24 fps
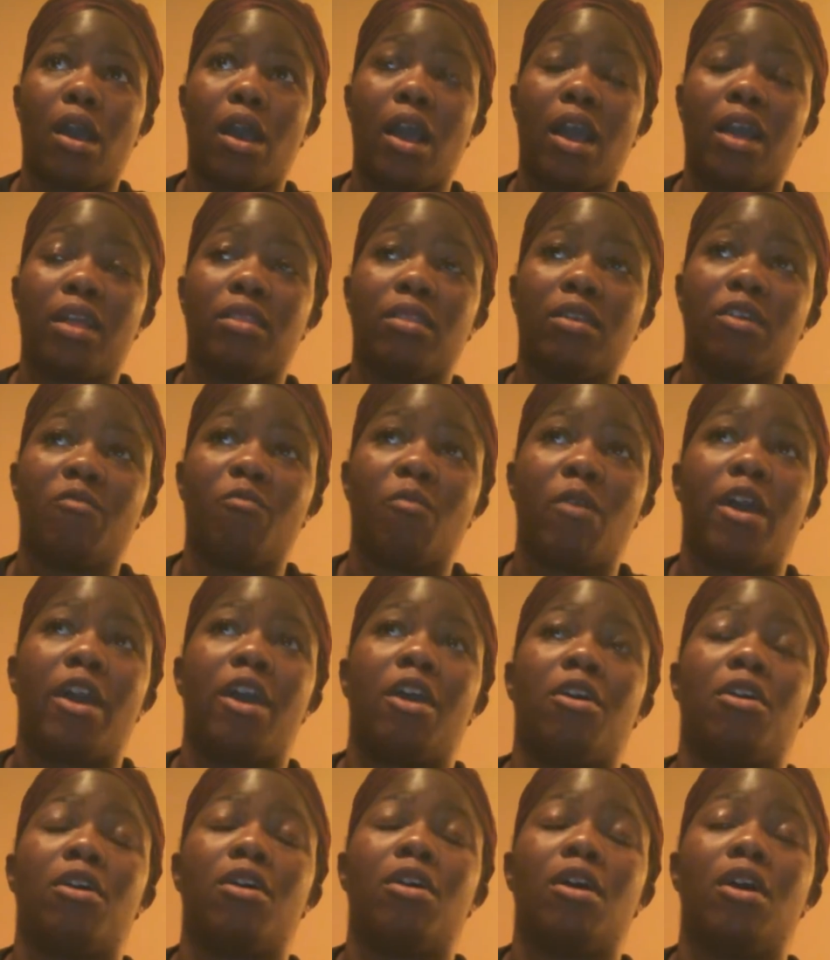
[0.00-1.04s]
I love
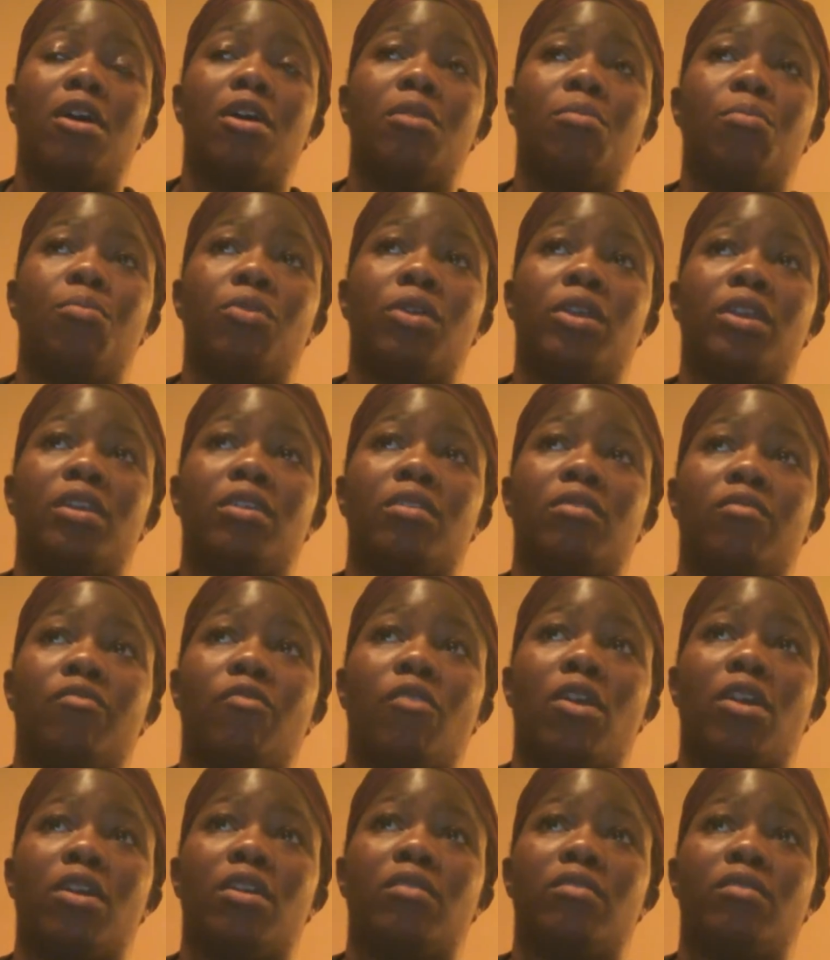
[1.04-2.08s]
my upbringing as
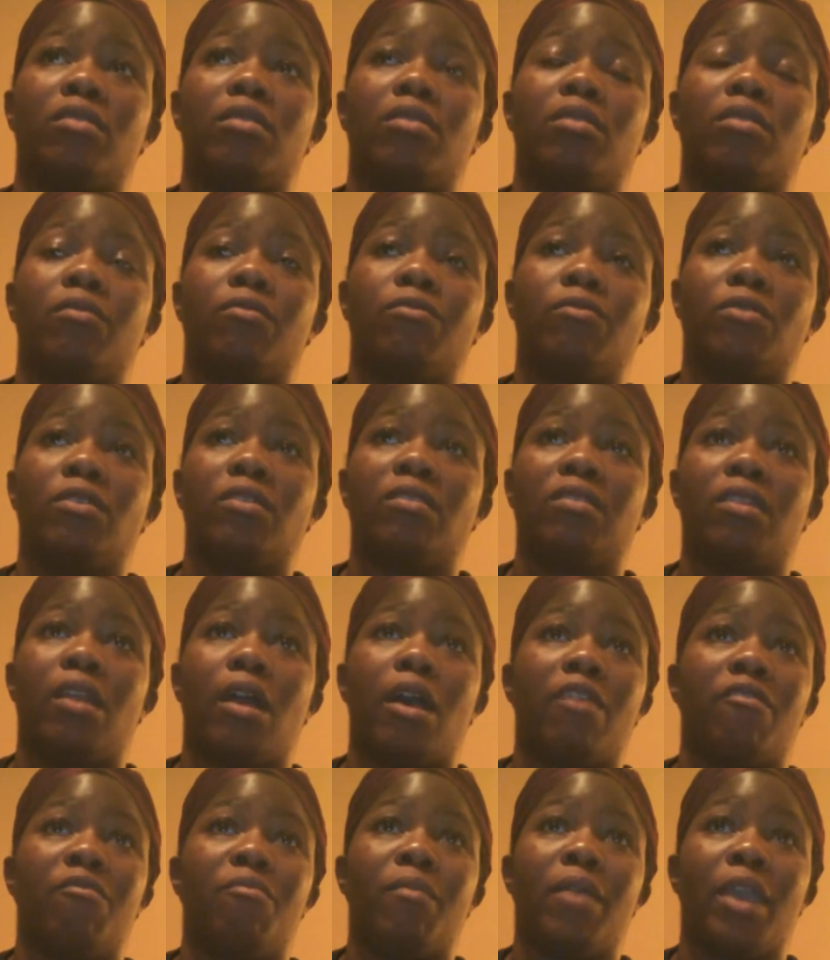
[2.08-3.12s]
far as in the friends that
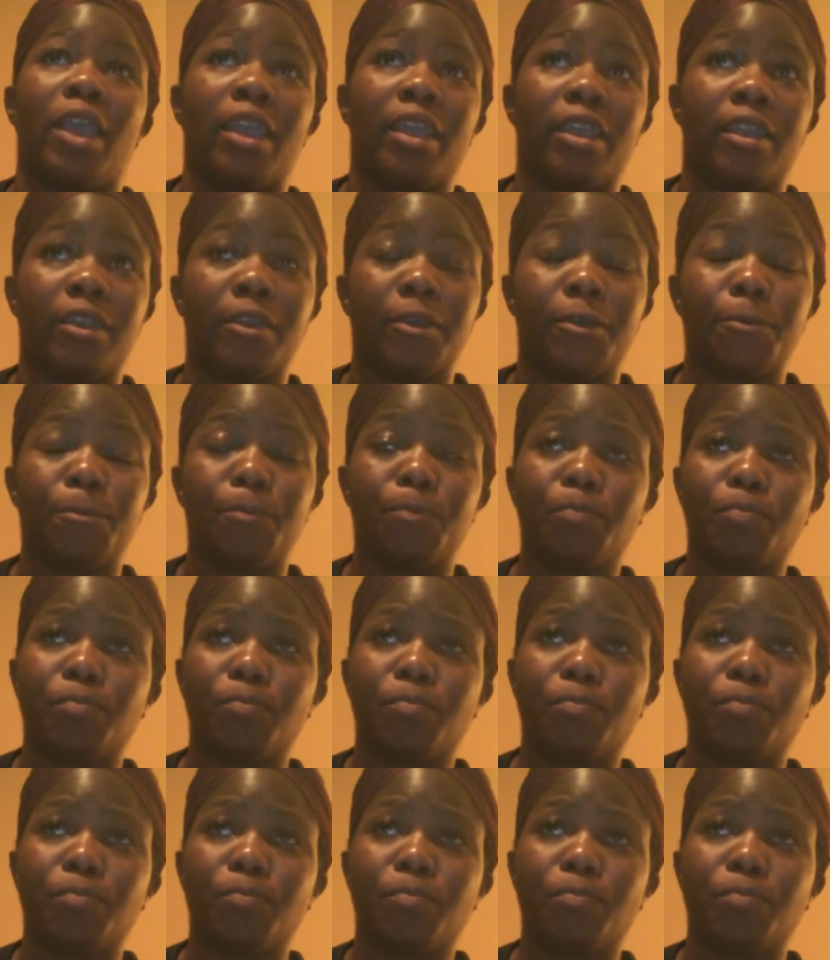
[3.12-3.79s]
I've made,